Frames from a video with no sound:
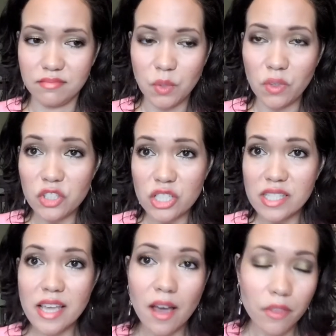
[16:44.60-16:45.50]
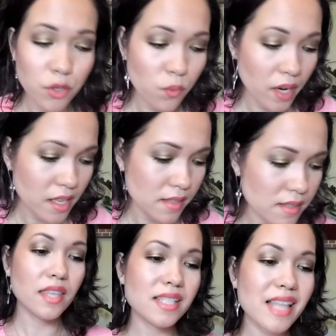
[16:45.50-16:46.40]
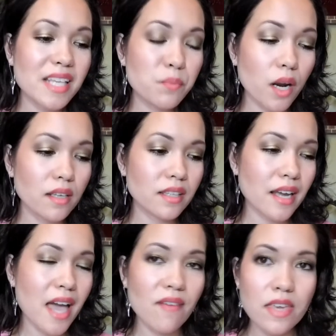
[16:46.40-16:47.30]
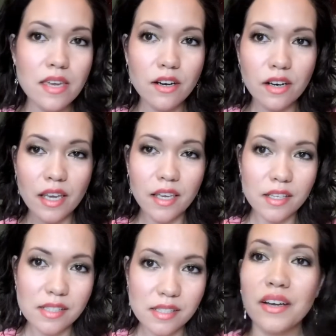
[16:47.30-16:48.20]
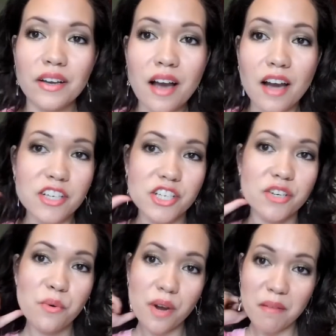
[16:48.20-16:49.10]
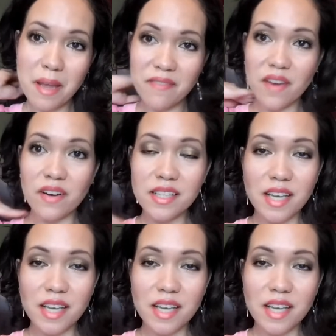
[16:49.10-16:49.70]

we'll just see how the new one is. This last product that I have here is, gosh, one of my favorites.